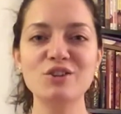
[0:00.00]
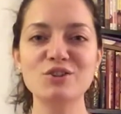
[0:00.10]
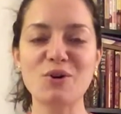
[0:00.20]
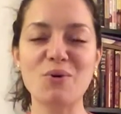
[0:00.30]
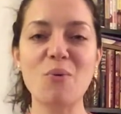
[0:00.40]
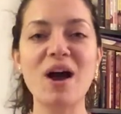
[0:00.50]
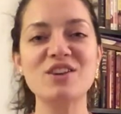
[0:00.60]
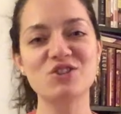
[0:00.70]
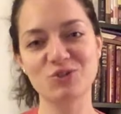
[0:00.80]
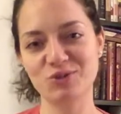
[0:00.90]
So,
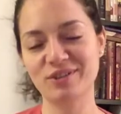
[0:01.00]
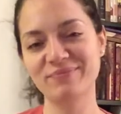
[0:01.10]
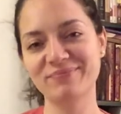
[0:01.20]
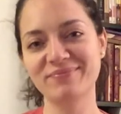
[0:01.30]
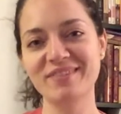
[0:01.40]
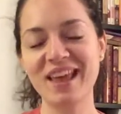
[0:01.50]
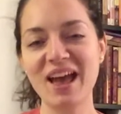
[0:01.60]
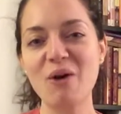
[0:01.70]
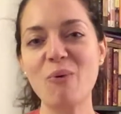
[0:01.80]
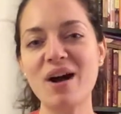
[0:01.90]
why children?
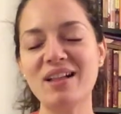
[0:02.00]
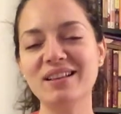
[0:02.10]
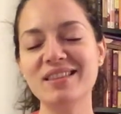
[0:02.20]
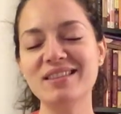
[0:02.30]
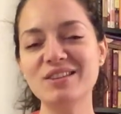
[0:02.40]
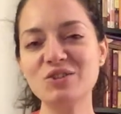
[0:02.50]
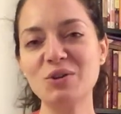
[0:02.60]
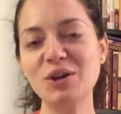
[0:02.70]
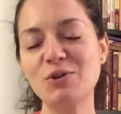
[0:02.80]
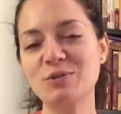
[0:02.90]
Well, this
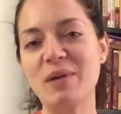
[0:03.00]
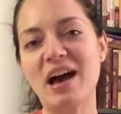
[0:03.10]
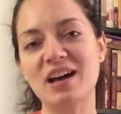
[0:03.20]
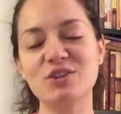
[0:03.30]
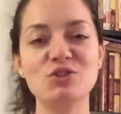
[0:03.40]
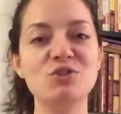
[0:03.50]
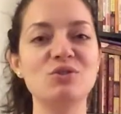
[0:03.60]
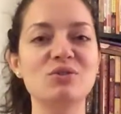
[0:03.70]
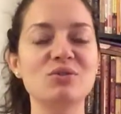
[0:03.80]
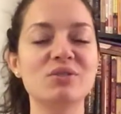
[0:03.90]
story goes back
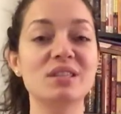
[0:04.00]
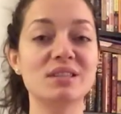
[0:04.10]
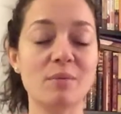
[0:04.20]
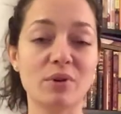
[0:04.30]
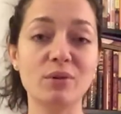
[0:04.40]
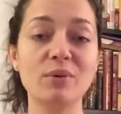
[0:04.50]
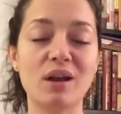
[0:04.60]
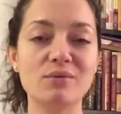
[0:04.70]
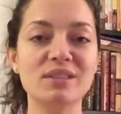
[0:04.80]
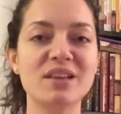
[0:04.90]
to the summer when
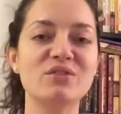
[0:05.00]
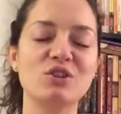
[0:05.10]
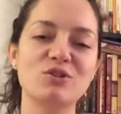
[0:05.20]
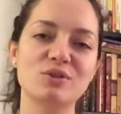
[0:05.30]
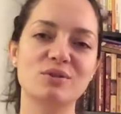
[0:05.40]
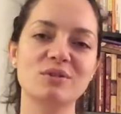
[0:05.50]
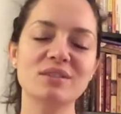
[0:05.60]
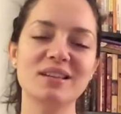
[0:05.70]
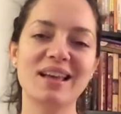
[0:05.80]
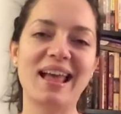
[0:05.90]
I was 7 years
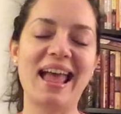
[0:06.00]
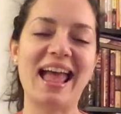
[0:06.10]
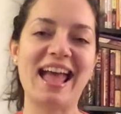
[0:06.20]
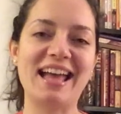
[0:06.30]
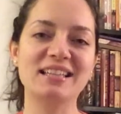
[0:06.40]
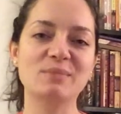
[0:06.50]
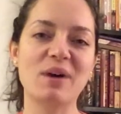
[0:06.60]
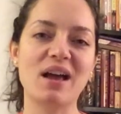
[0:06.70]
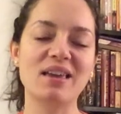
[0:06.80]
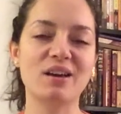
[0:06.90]
old, and
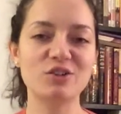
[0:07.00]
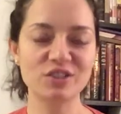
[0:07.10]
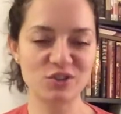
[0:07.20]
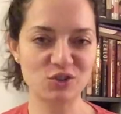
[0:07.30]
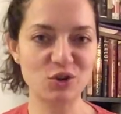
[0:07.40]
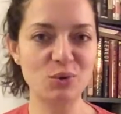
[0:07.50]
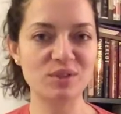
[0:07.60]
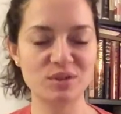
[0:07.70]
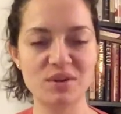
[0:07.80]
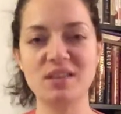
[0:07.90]
my younger sister, who
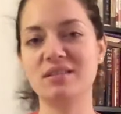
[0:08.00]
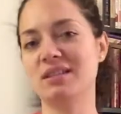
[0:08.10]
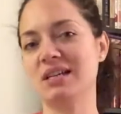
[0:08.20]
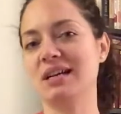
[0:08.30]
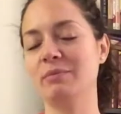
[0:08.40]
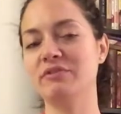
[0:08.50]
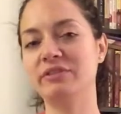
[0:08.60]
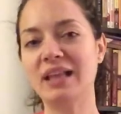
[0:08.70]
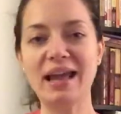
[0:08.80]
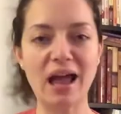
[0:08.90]
was 3 at the time,
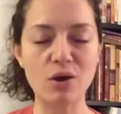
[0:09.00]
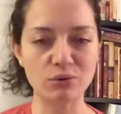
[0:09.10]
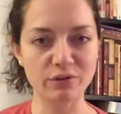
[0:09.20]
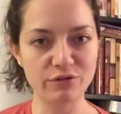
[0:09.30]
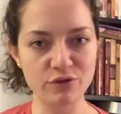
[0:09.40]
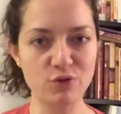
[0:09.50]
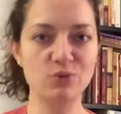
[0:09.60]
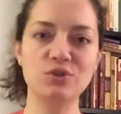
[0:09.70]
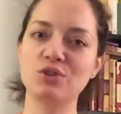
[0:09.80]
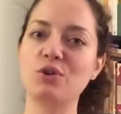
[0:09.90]
flat out
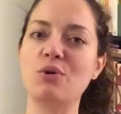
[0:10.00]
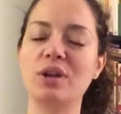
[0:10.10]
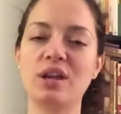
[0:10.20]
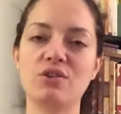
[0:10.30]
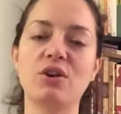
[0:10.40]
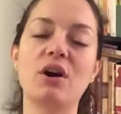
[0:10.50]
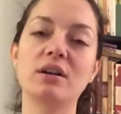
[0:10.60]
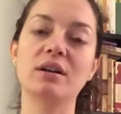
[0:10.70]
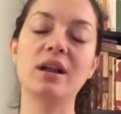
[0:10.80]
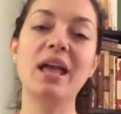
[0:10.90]
refused to go to
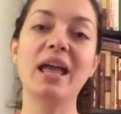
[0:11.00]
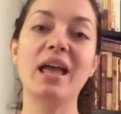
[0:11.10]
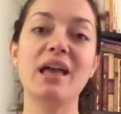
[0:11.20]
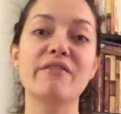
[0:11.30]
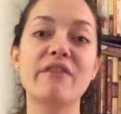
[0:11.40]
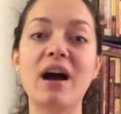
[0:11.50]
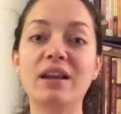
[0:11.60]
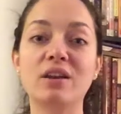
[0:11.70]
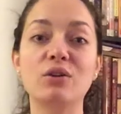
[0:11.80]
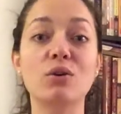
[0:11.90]
kindergarten if I
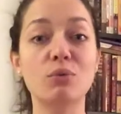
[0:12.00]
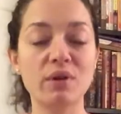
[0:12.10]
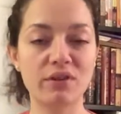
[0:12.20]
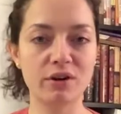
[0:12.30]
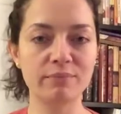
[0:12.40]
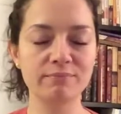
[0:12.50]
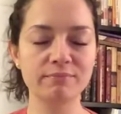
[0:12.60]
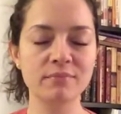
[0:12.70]
didn't go with her.